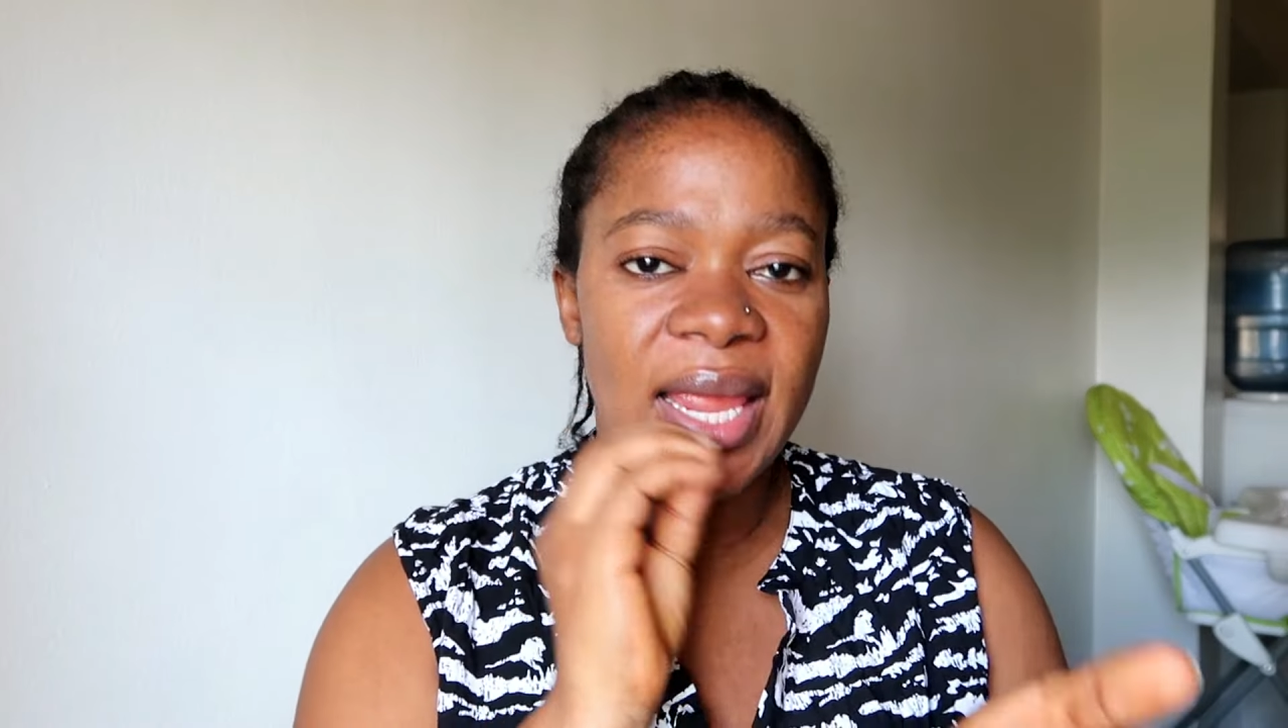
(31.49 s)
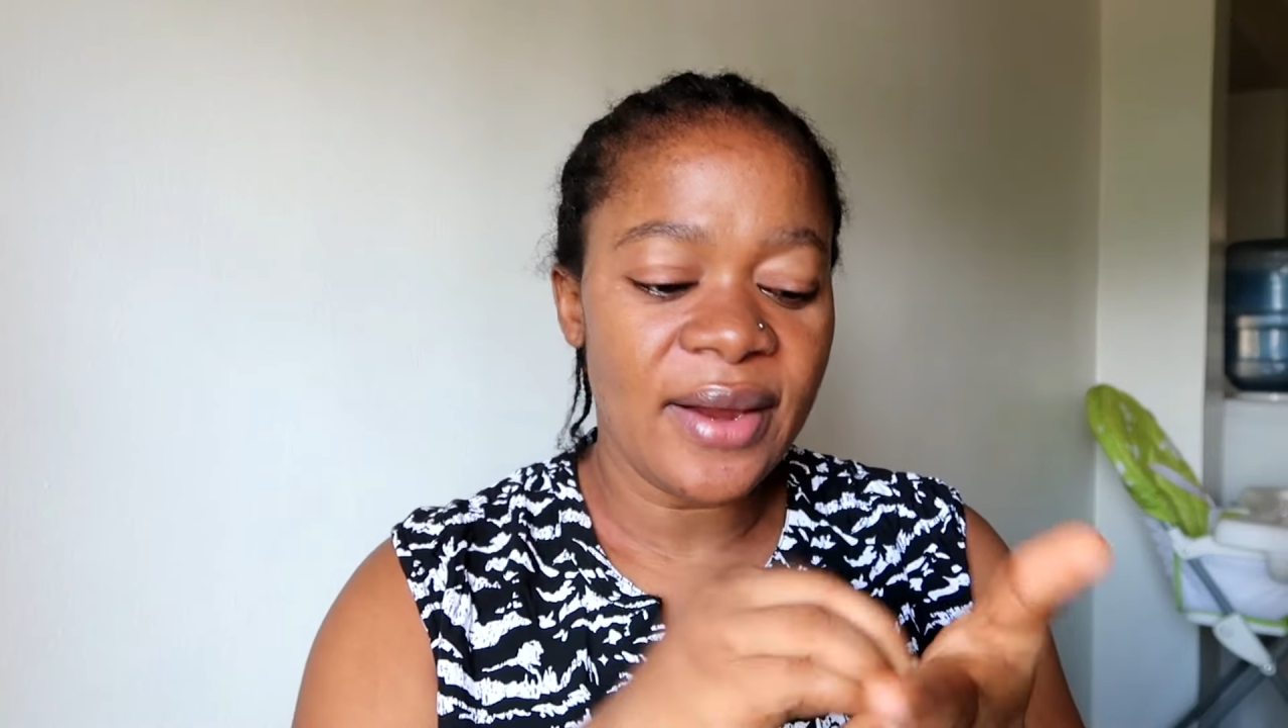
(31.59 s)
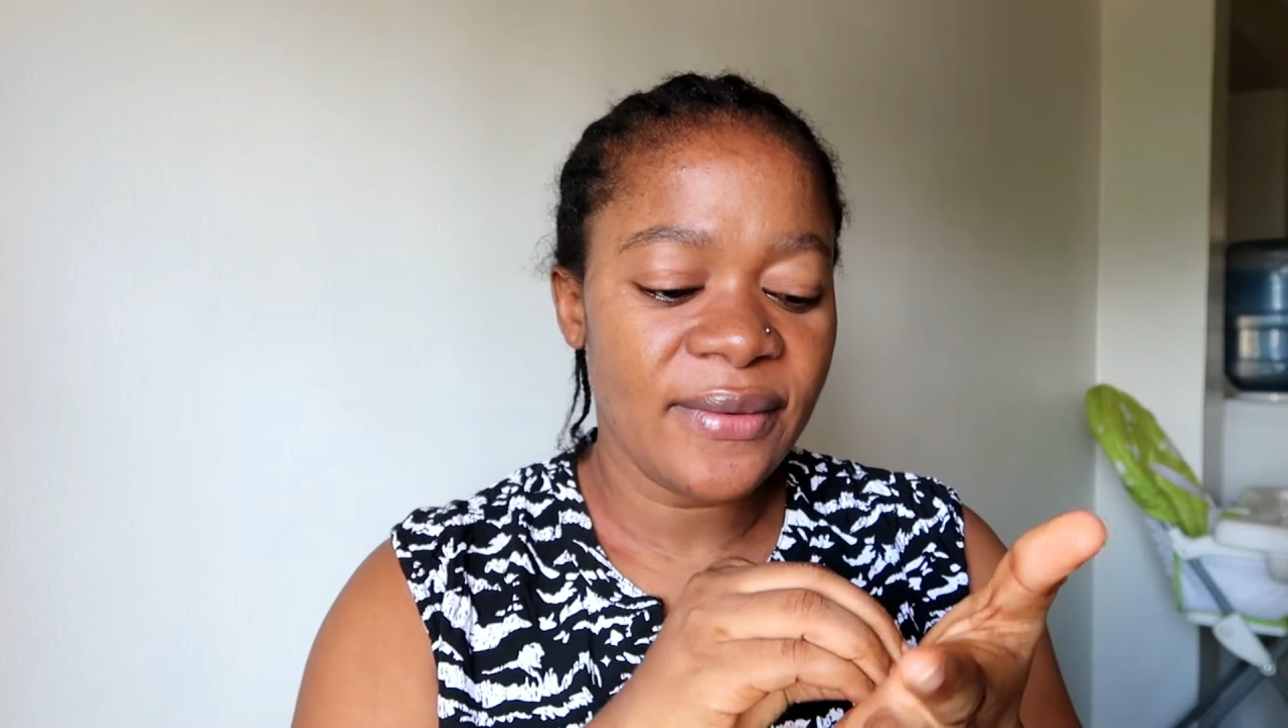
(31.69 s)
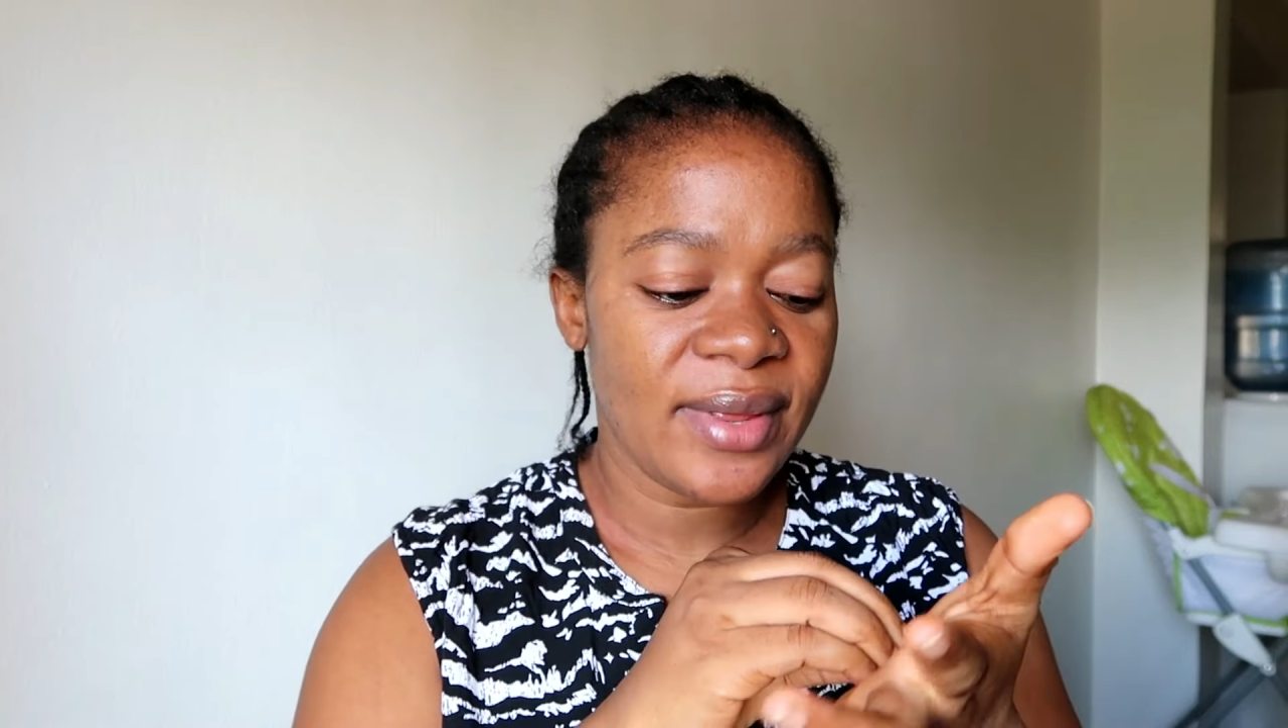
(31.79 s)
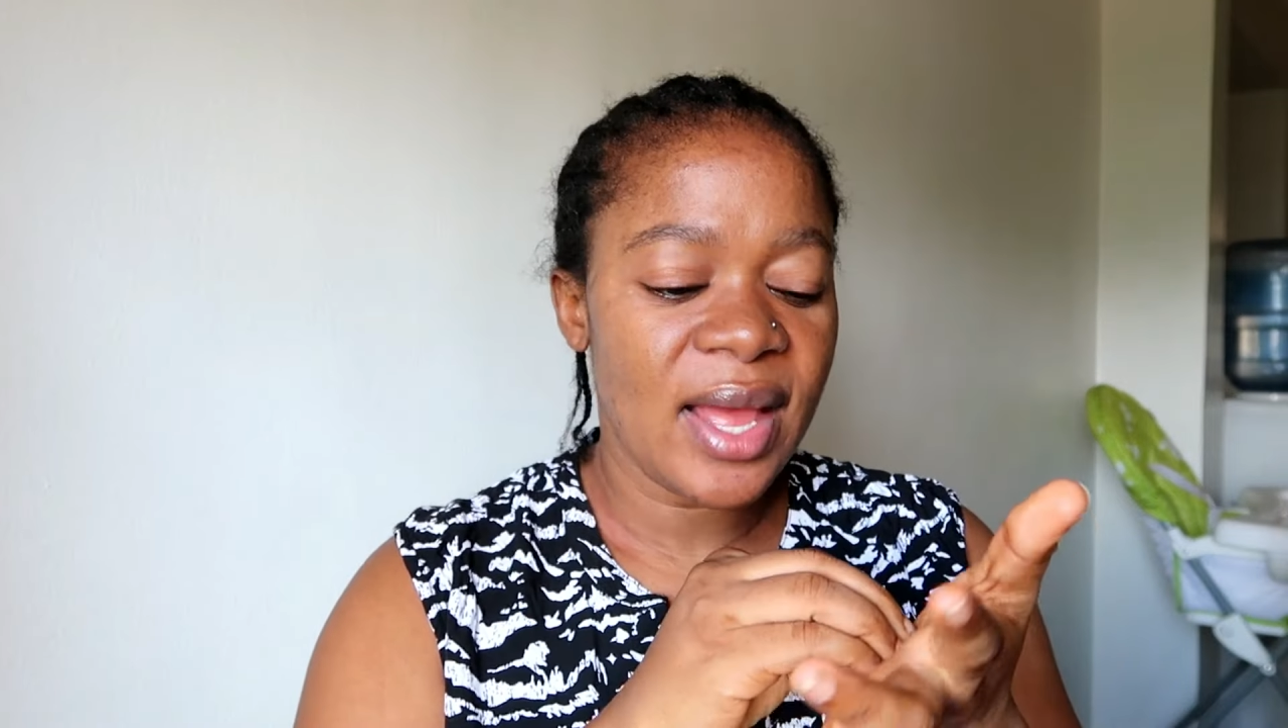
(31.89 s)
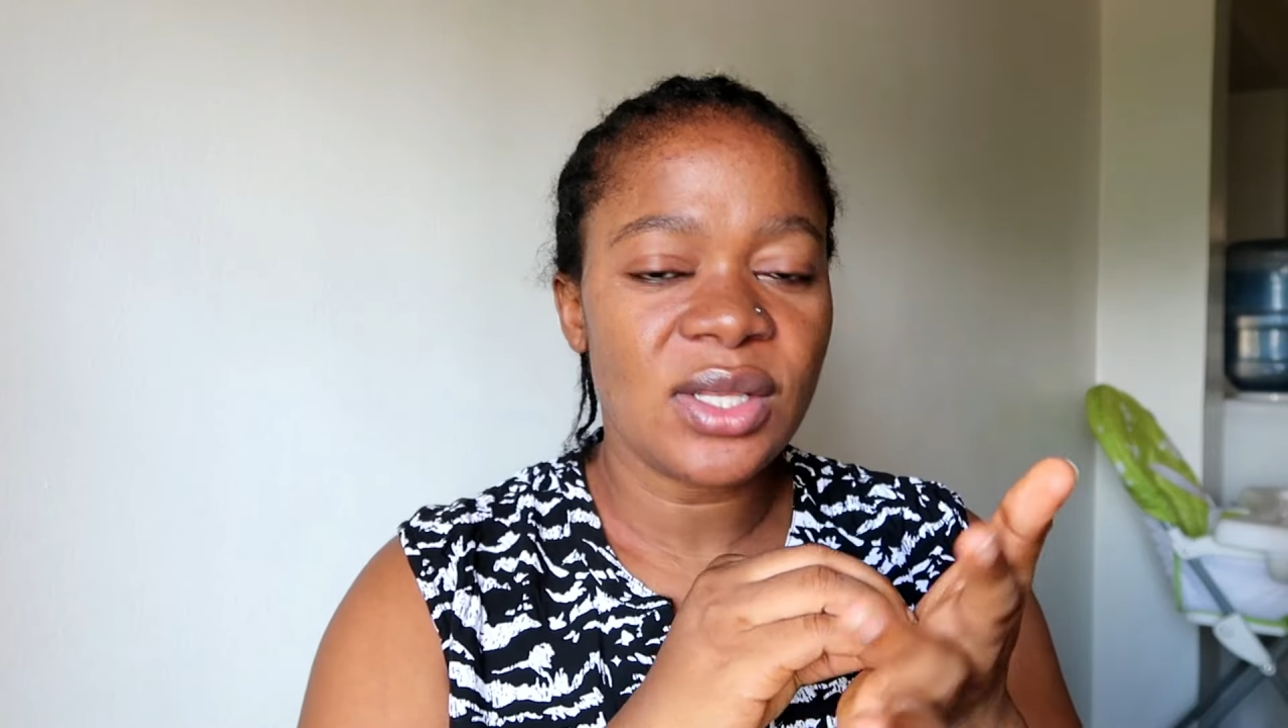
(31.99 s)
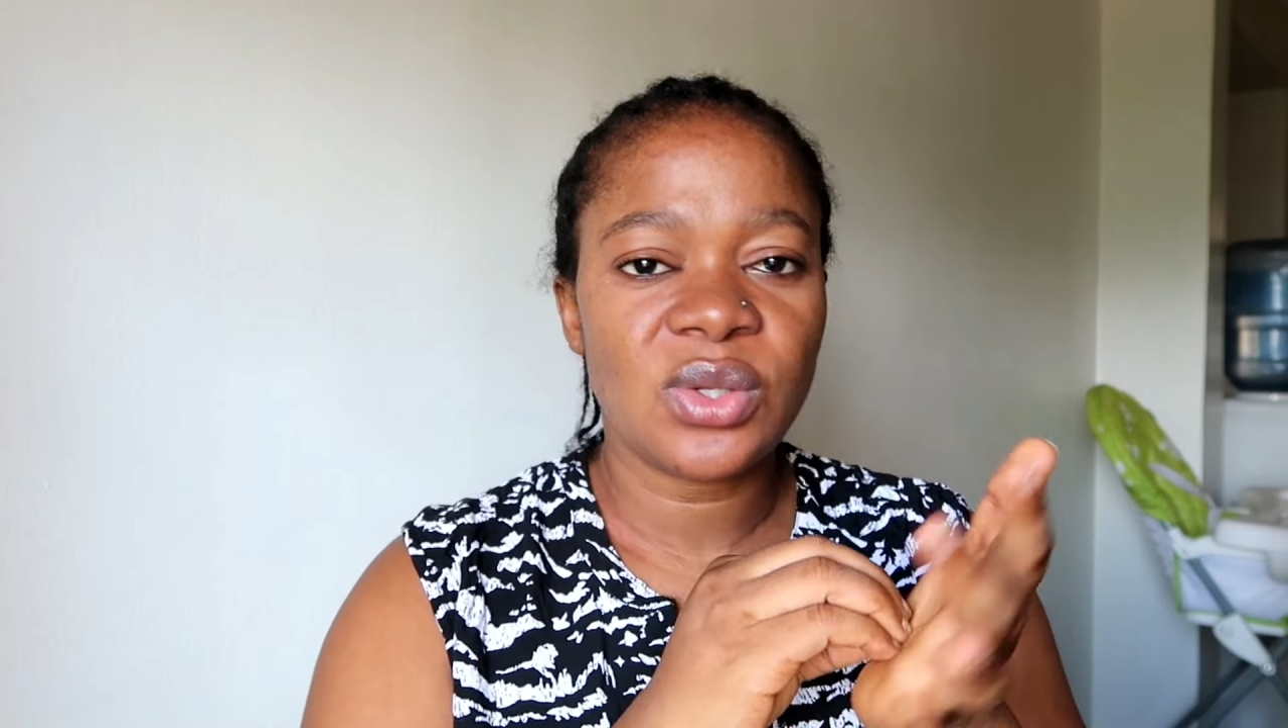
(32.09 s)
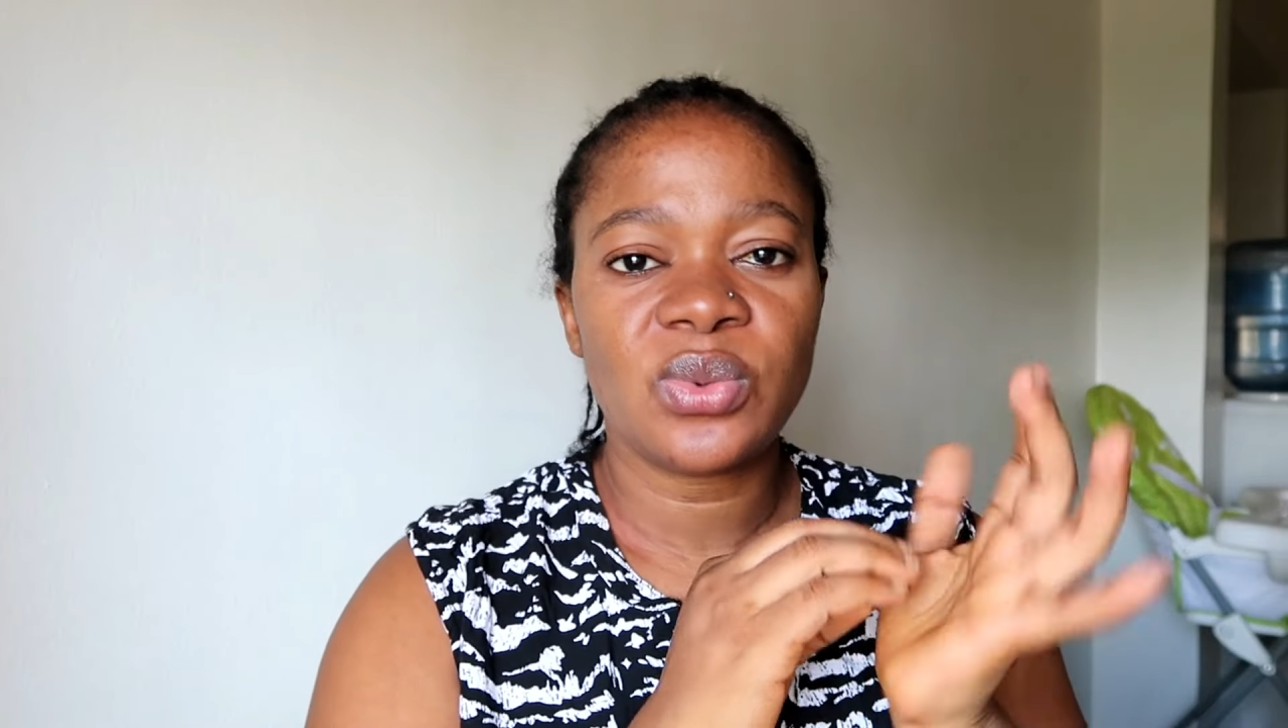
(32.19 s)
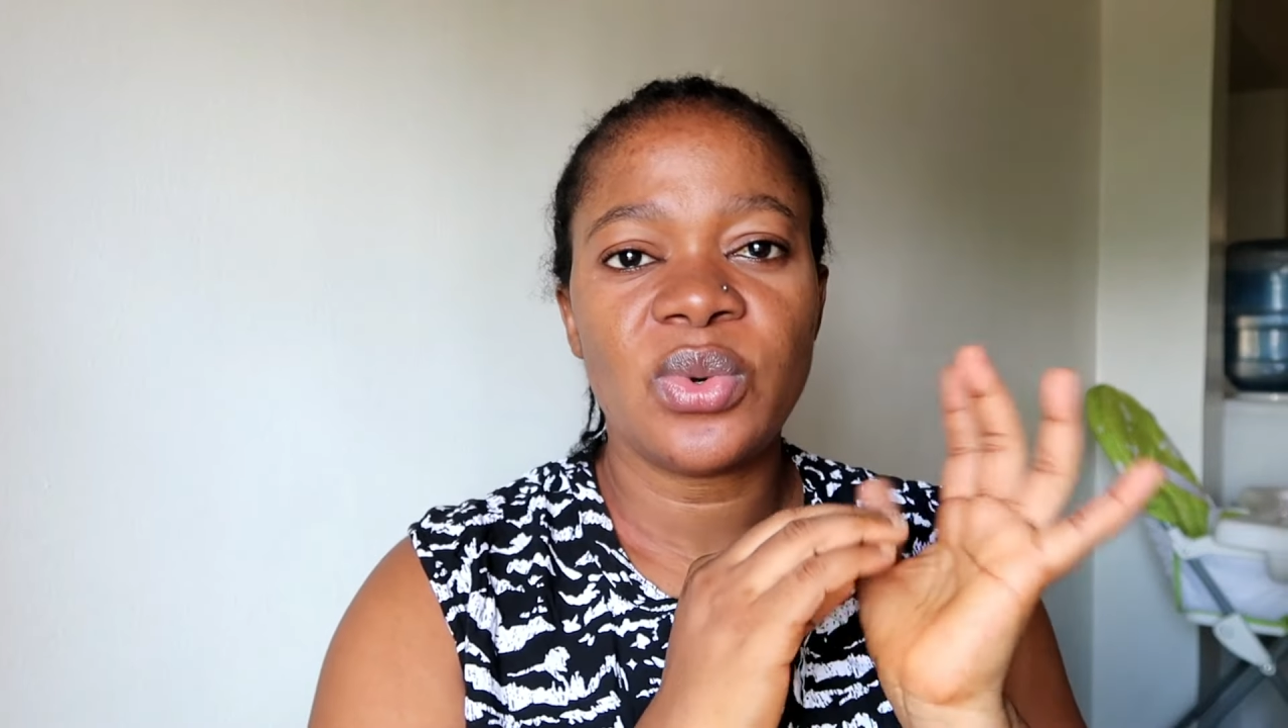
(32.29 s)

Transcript: ingredients